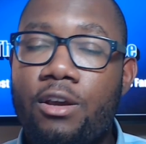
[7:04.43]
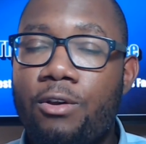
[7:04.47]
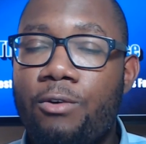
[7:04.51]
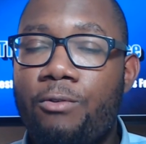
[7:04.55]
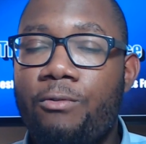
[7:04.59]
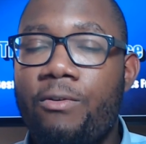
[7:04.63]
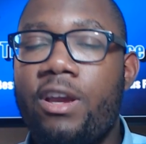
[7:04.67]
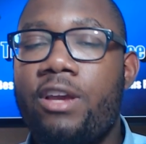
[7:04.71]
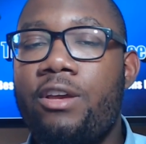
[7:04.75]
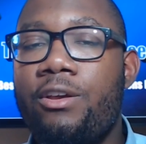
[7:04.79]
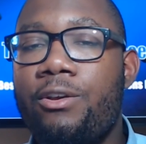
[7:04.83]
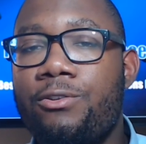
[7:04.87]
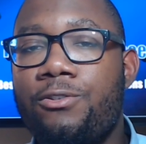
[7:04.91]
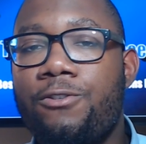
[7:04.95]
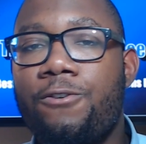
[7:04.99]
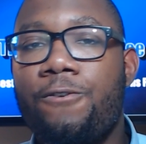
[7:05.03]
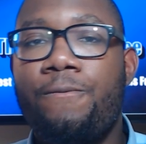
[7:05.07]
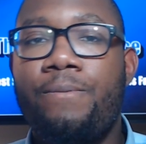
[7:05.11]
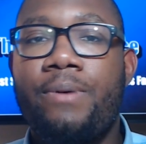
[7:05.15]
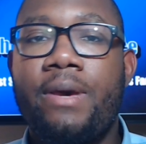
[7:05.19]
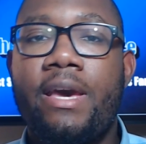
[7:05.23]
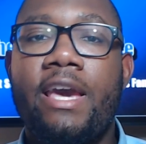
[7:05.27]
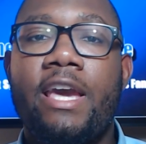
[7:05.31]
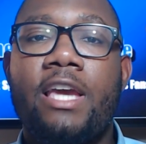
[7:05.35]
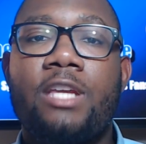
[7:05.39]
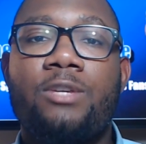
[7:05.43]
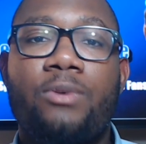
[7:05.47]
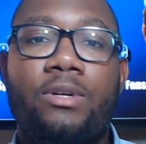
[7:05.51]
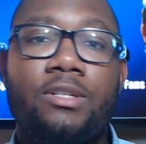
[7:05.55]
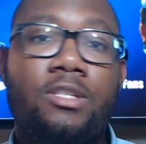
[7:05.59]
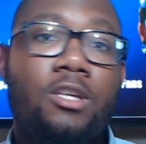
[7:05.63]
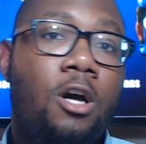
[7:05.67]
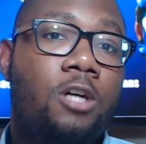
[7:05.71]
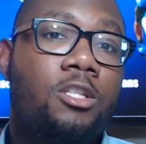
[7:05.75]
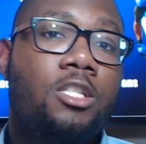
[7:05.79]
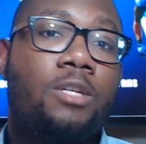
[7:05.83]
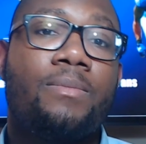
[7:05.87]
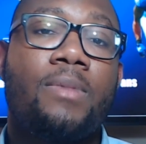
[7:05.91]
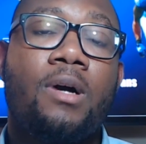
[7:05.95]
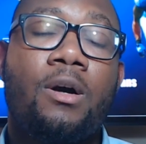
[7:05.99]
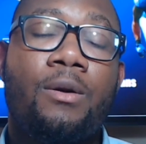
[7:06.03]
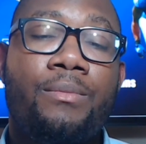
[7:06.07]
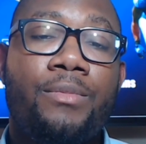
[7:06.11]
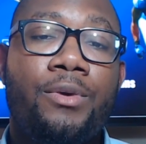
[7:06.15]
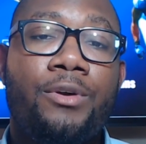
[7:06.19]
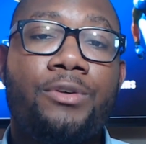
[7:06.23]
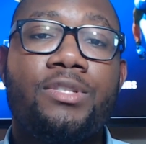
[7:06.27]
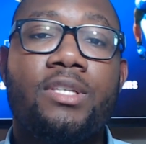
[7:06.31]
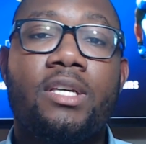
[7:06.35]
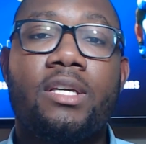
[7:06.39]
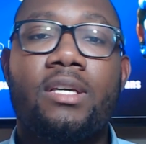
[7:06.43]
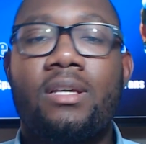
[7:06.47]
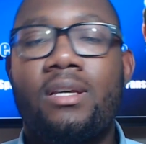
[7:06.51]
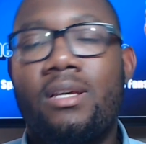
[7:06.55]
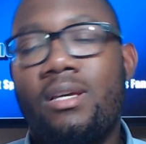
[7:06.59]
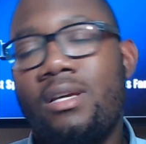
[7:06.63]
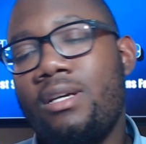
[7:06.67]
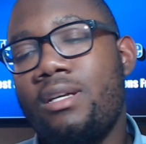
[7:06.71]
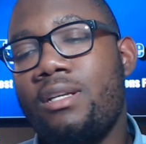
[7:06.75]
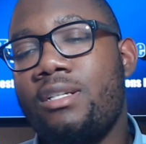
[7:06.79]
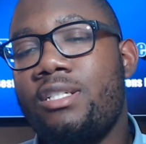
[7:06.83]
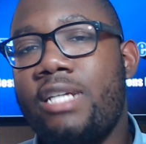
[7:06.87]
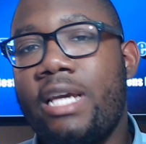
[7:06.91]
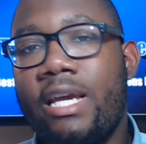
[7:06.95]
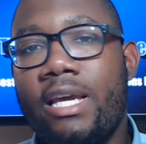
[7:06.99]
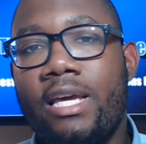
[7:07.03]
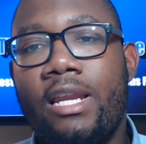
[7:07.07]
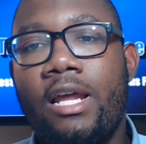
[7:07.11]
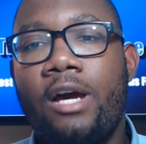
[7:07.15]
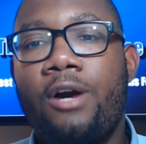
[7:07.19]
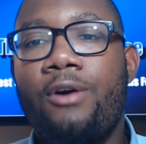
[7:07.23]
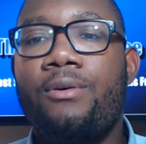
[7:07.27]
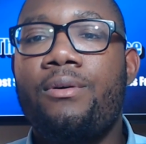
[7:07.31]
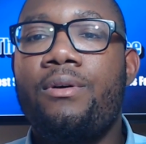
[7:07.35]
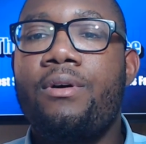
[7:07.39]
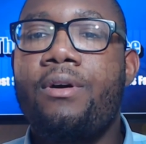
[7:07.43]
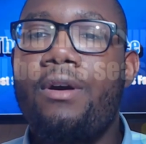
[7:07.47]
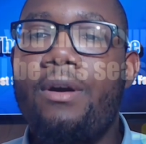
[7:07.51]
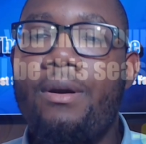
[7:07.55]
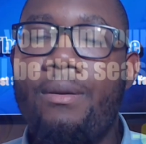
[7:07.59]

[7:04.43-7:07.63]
great YouTube page where he talks about music. Check it out.